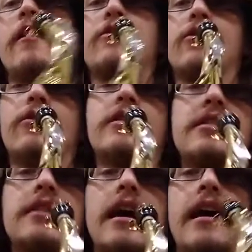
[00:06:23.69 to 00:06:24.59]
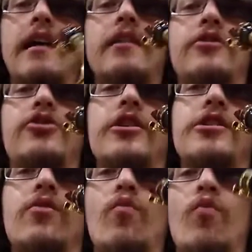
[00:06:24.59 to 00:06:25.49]
So this is A,
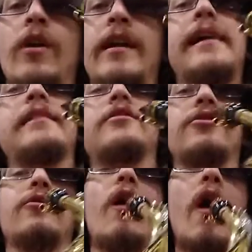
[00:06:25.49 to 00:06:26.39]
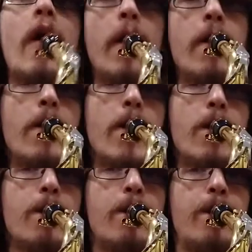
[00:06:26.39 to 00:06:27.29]
just 1 and 2.
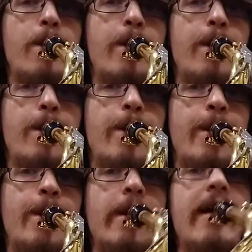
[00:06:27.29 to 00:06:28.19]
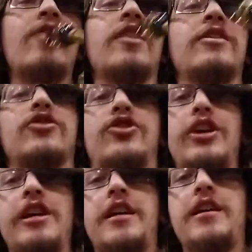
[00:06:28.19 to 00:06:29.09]
And then
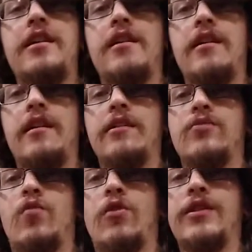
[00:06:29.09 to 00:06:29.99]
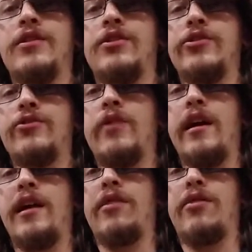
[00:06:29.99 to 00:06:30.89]
G is 1, 2,
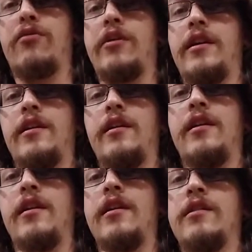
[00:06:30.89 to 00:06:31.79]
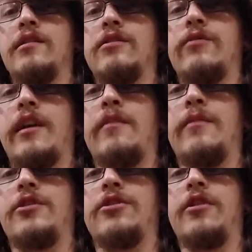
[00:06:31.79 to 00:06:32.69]
and 3. So we got to
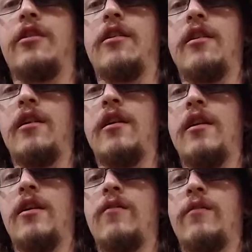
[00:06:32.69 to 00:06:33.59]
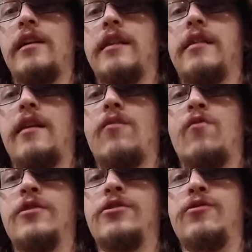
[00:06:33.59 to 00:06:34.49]
make sure we got that.
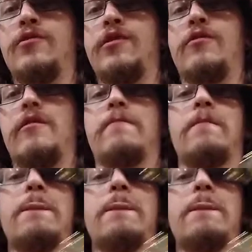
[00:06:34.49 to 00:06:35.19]
1, 2, and 3.